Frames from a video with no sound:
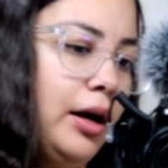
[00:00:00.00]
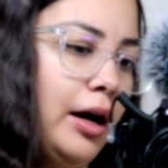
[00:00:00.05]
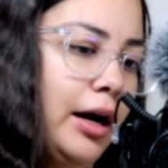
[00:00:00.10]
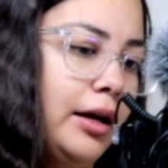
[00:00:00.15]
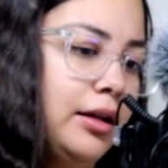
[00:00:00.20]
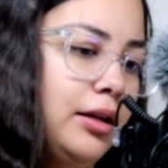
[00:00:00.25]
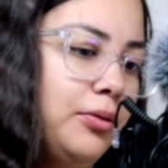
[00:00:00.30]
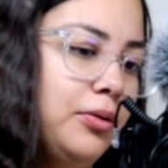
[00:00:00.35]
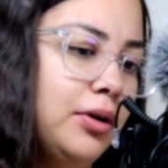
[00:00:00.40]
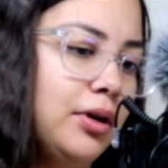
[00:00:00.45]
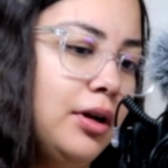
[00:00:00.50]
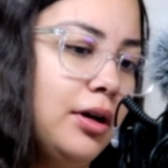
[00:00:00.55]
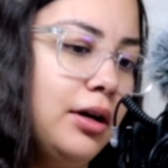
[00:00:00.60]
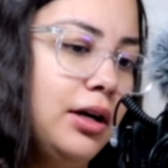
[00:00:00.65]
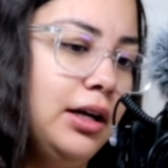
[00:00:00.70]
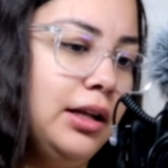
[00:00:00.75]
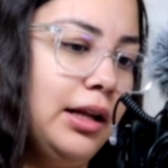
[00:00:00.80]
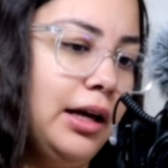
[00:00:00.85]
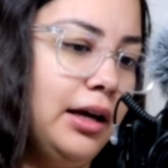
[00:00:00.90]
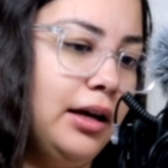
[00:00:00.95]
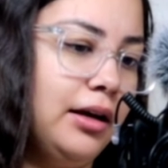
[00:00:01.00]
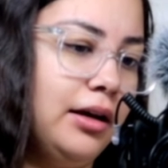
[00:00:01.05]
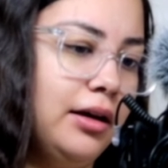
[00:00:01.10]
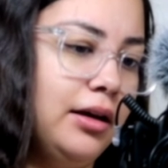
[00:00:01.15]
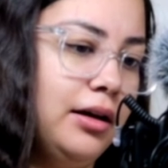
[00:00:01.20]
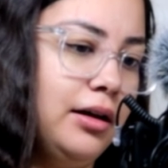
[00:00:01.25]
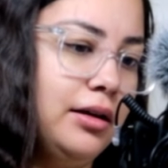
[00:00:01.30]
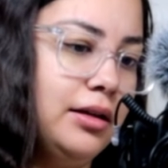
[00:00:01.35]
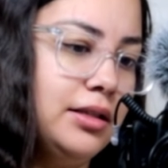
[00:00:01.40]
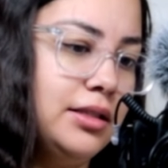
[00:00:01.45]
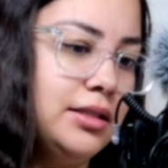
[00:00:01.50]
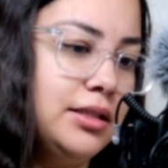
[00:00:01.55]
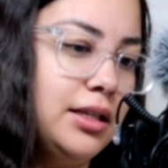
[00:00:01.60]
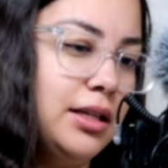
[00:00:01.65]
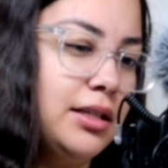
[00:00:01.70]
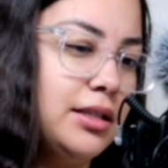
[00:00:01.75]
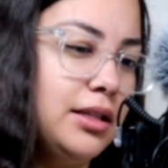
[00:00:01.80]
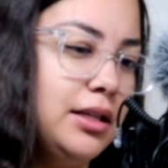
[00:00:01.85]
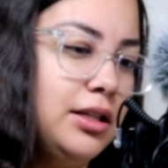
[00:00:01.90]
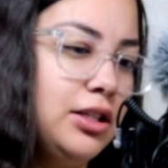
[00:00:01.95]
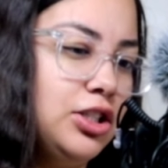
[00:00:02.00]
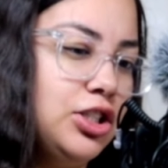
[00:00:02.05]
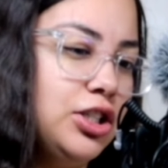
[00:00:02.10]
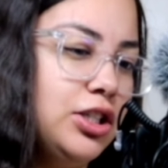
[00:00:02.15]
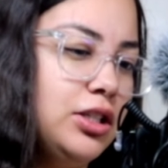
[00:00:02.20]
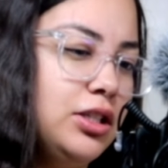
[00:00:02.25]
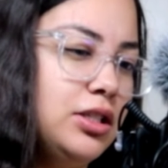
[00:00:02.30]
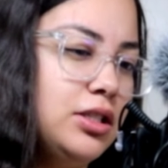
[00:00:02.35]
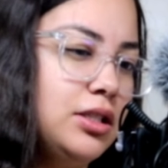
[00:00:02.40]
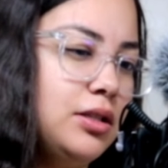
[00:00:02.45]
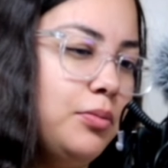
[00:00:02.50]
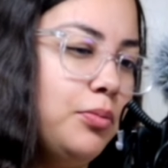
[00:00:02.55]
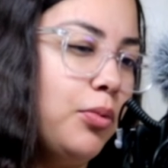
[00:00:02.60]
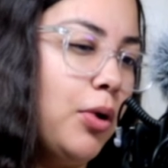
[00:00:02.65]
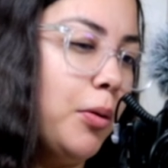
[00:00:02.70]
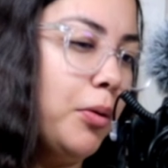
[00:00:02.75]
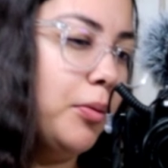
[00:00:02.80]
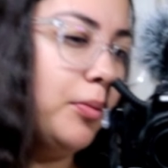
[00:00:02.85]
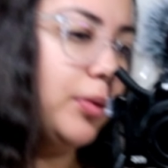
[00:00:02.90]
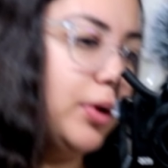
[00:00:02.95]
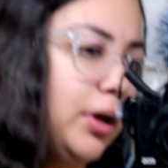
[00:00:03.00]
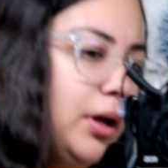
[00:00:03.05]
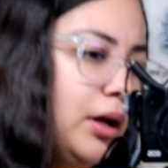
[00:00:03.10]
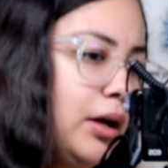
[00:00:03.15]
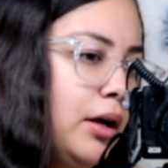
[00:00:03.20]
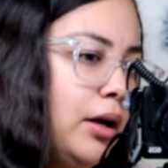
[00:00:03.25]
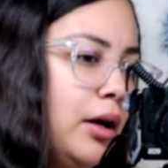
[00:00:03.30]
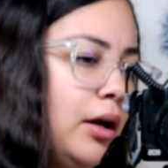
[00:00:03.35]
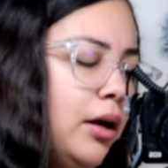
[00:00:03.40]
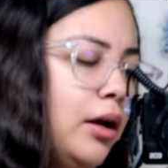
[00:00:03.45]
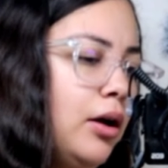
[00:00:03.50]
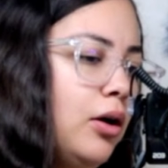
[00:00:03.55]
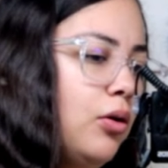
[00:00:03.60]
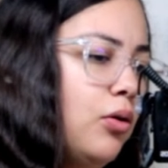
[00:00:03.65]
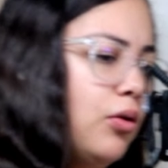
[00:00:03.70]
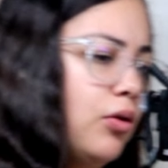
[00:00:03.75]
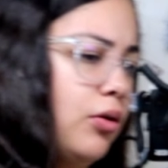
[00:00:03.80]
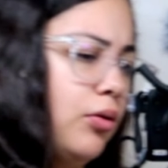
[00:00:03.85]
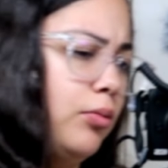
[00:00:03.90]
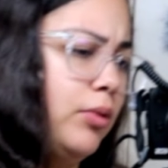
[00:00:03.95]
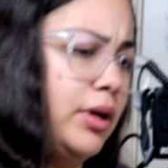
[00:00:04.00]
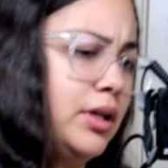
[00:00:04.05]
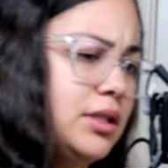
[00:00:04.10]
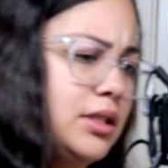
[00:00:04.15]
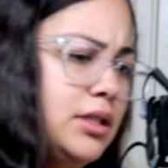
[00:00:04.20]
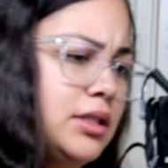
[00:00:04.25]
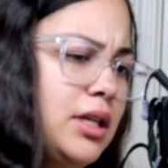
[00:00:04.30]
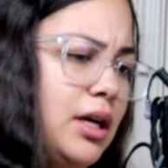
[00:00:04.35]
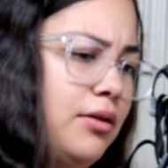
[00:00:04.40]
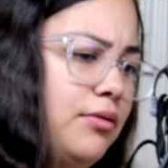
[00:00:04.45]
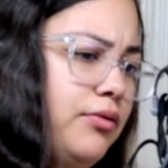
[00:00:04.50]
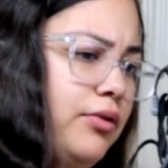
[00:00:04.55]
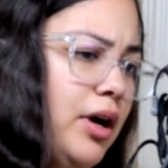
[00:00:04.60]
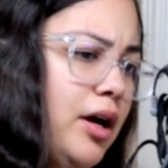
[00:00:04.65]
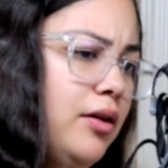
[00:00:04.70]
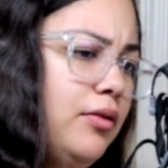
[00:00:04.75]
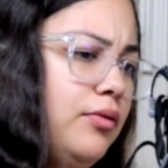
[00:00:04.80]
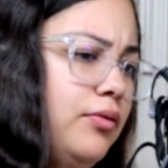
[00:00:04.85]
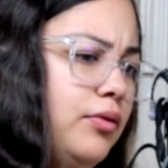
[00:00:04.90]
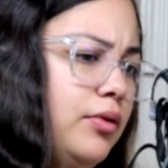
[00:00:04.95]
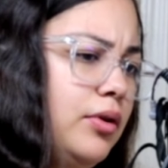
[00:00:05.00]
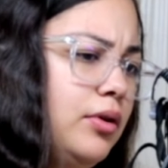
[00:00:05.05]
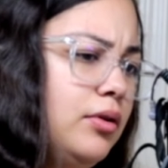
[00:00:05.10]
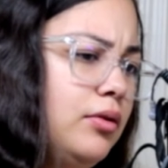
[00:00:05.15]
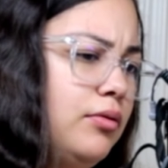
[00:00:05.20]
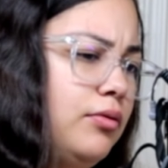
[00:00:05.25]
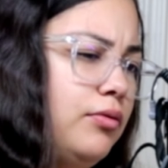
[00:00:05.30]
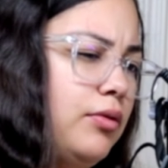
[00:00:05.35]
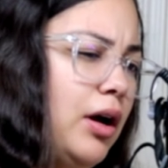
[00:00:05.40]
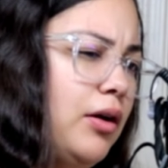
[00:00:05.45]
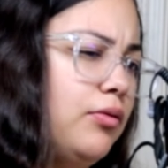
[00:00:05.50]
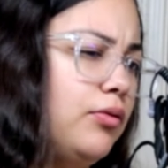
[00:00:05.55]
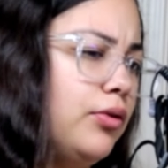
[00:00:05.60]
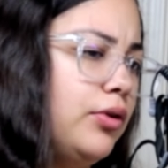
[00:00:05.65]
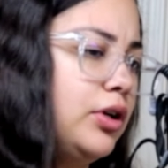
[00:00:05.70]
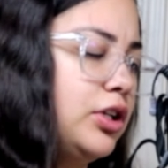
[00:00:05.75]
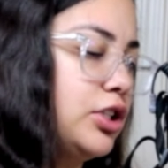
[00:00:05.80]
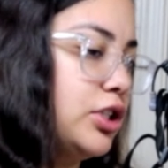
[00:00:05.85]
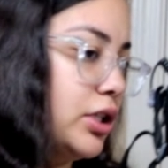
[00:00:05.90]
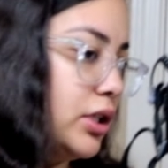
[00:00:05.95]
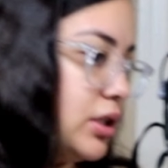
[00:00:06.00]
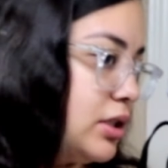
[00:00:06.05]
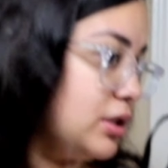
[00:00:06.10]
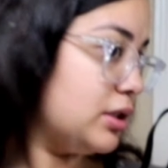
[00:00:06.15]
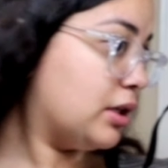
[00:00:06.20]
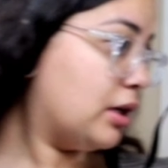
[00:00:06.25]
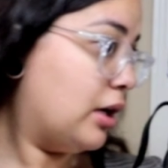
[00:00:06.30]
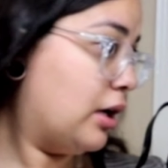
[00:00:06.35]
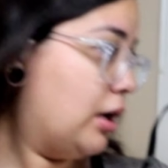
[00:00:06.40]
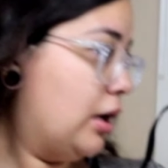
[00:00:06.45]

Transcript: I think we're going to cut like six inches probably or what is this like five five four inches